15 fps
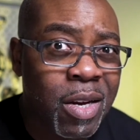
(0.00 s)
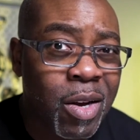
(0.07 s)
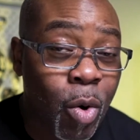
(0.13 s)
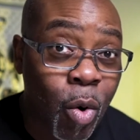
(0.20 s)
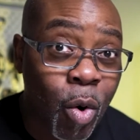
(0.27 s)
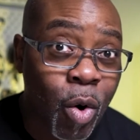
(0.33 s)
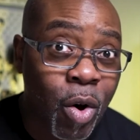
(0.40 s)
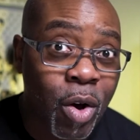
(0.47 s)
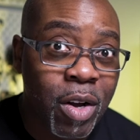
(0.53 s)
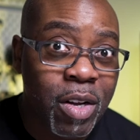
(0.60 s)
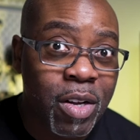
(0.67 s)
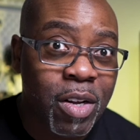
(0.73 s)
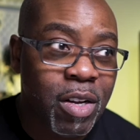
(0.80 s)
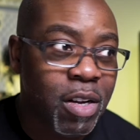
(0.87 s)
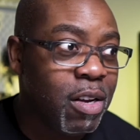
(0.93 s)
Or,
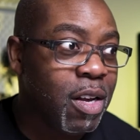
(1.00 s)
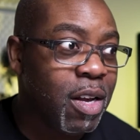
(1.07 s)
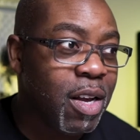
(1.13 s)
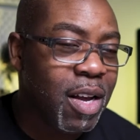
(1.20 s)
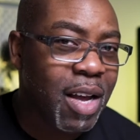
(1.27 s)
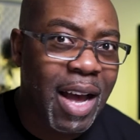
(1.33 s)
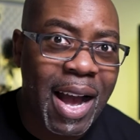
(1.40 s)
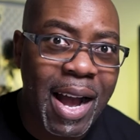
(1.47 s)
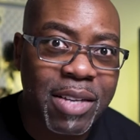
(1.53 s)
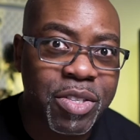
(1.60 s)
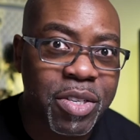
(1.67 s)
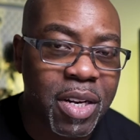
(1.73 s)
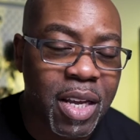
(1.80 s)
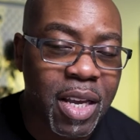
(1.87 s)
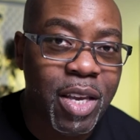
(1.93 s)

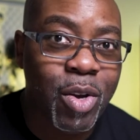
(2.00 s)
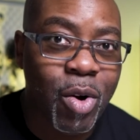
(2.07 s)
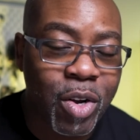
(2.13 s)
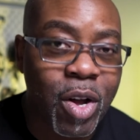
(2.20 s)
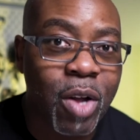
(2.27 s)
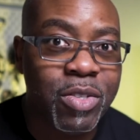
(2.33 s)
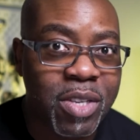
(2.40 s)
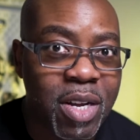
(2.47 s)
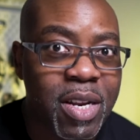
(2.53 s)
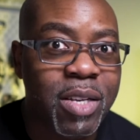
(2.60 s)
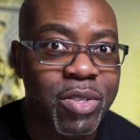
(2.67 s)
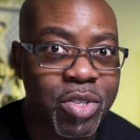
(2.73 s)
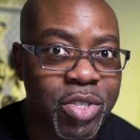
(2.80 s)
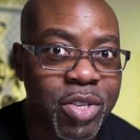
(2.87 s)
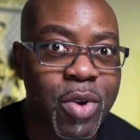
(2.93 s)
actually, your content
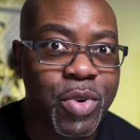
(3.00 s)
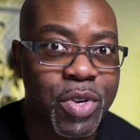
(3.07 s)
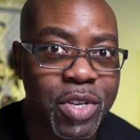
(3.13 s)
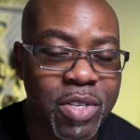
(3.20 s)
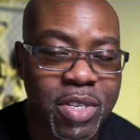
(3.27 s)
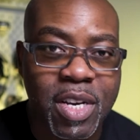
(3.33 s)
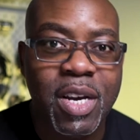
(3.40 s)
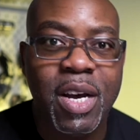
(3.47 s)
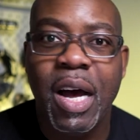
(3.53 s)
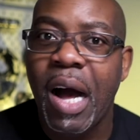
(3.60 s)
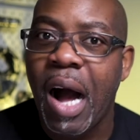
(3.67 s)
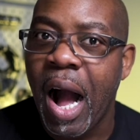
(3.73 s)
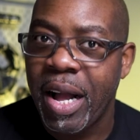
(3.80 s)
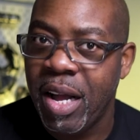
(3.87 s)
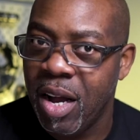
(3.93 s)
is so good,
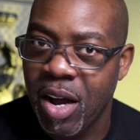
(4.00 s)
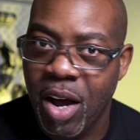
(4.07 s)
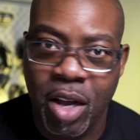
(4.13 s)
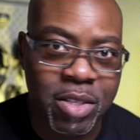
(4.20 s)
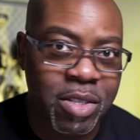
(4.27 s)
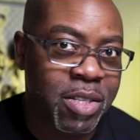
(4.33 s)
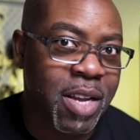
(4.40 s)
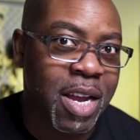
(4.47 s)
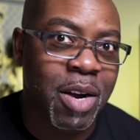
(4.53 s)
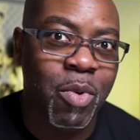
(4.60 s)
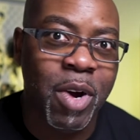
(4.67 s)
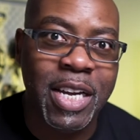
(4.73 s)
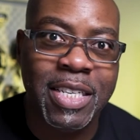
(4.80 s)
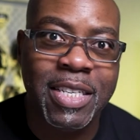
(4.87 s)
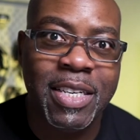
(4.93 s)
I can't stay
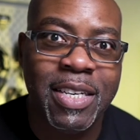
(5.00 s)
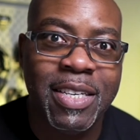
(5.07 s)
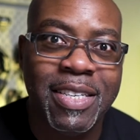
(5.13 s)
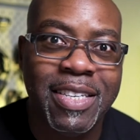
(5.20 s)
awake.